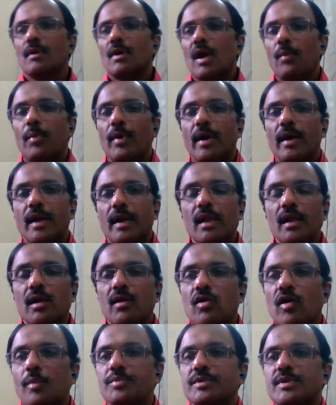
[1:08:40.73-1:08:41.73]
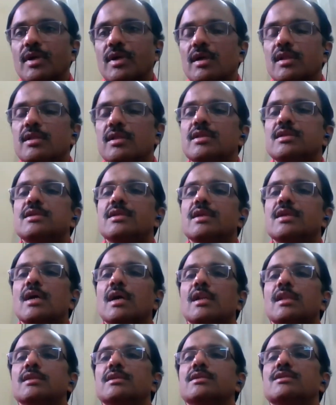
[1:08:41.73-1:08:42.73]
Hepaticopsida. This here,
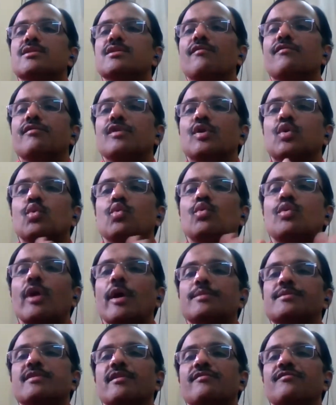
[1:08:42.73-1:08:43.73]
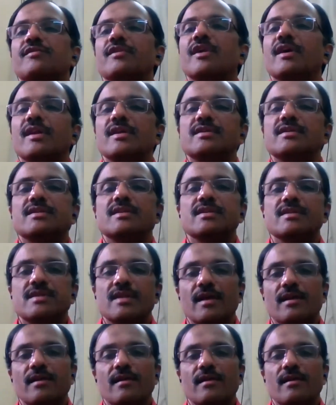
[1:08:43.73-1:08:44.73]
this is of in two types of theories is
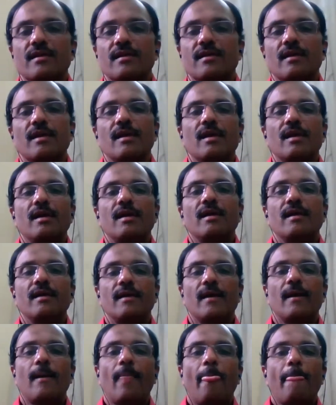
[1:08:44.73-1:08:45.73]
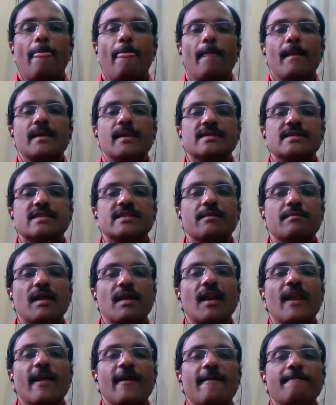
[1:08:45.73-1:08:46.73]
there. Yeah.
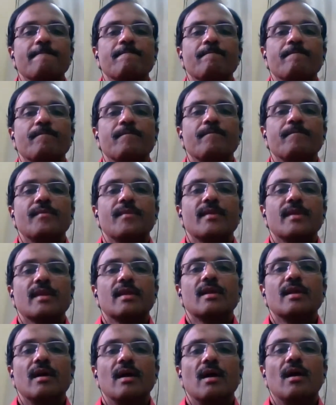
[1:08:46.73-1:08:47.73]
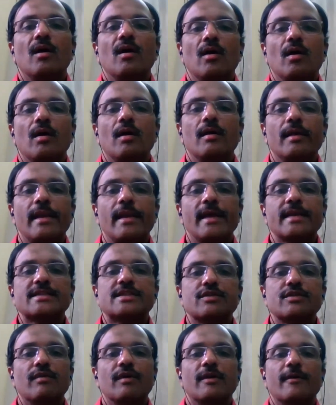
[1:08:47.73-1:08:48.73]
Similarly,
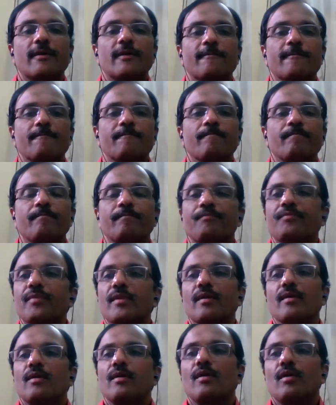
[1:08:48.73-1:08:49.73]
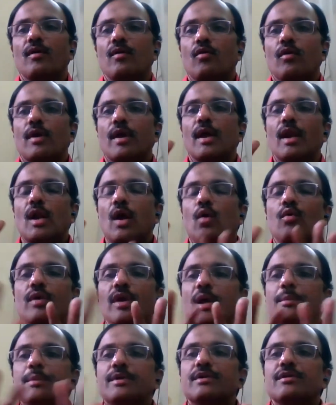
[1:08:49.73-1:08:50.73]
next one. Okay, now
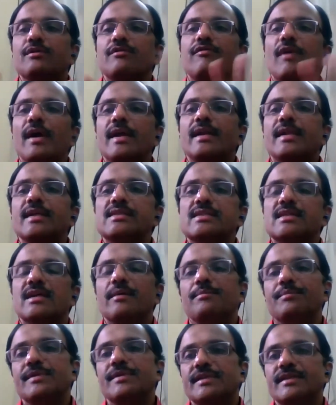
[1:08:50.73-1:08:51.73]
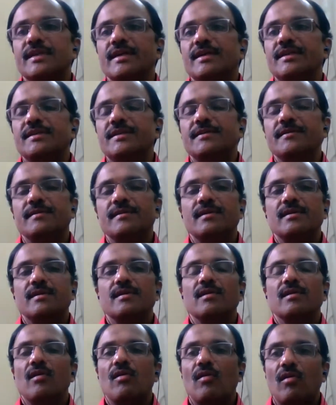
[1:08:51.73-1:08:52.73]
gametophyte is completed.
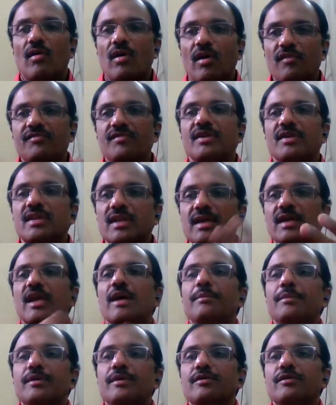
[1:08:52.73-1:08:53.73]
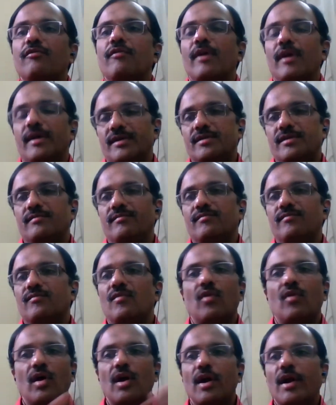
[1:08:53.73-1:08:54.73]
After the gametophyte,
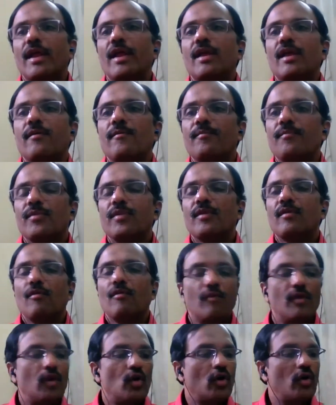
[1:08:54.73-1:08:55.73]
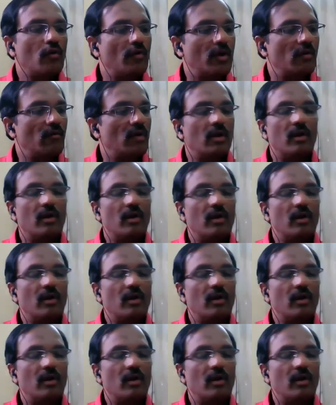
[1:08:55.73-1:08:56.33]
already we know very well,